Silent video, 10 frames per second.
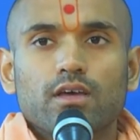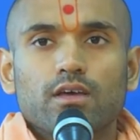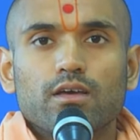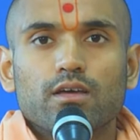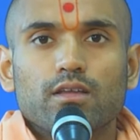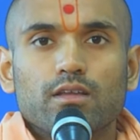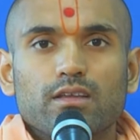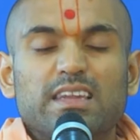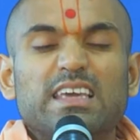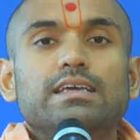
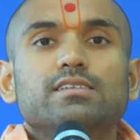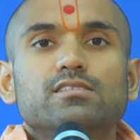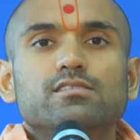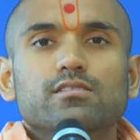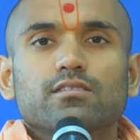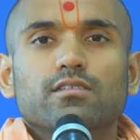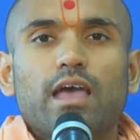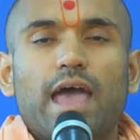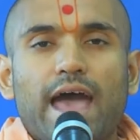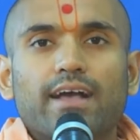deeds,
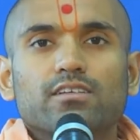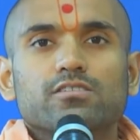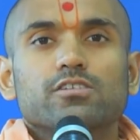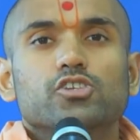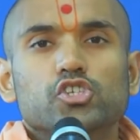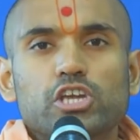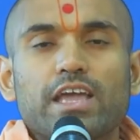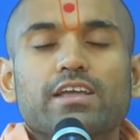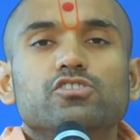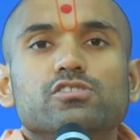acts, changes,
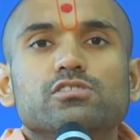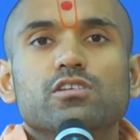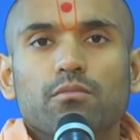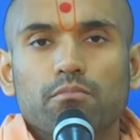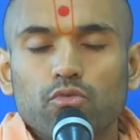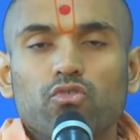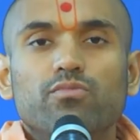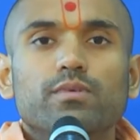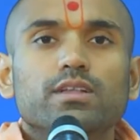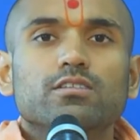movements
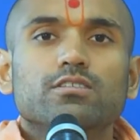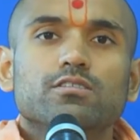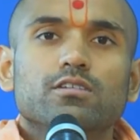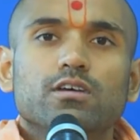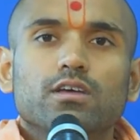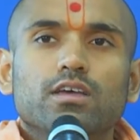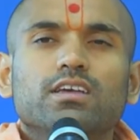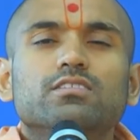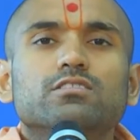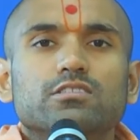in
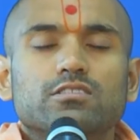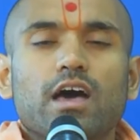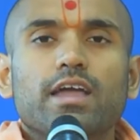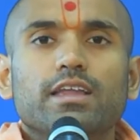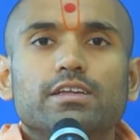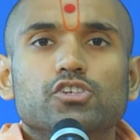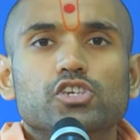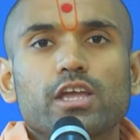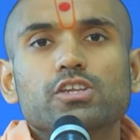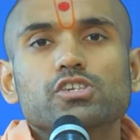society, changing
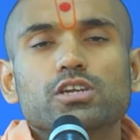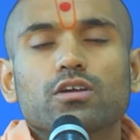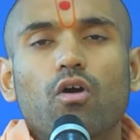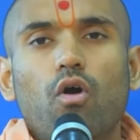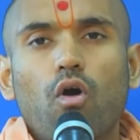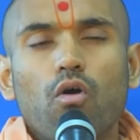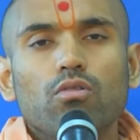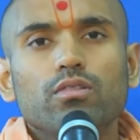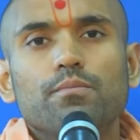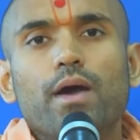all the
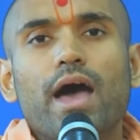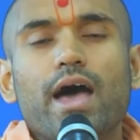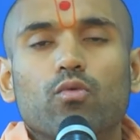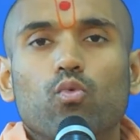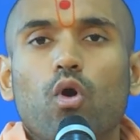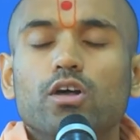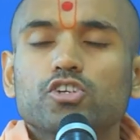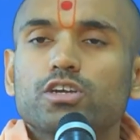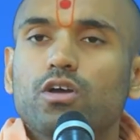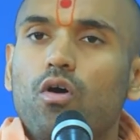bad, washing all
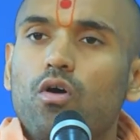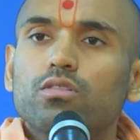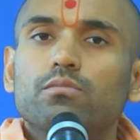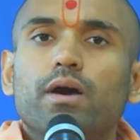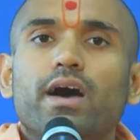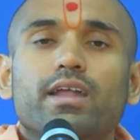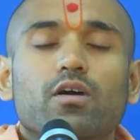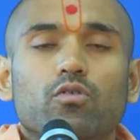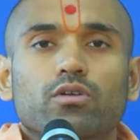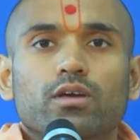the bad out,
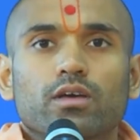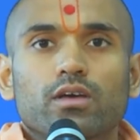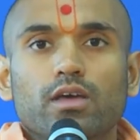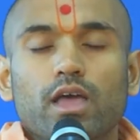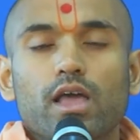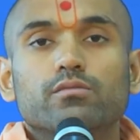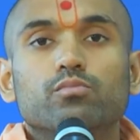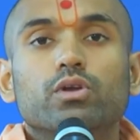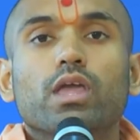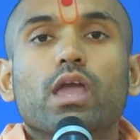and bringing in
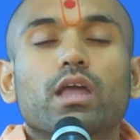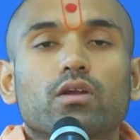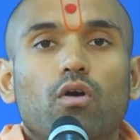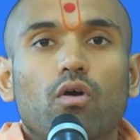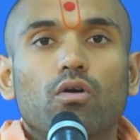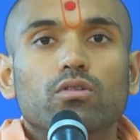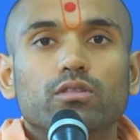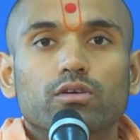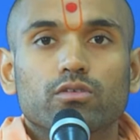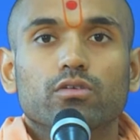all the good
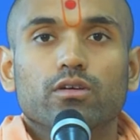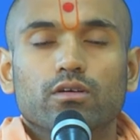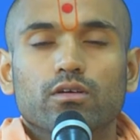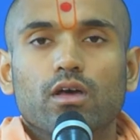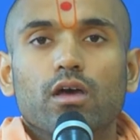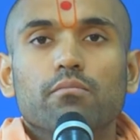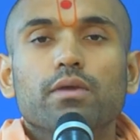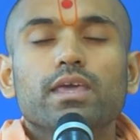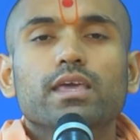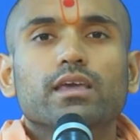making
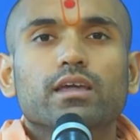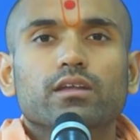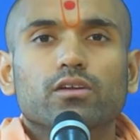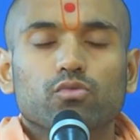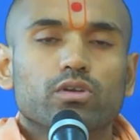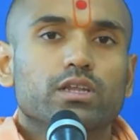it green again.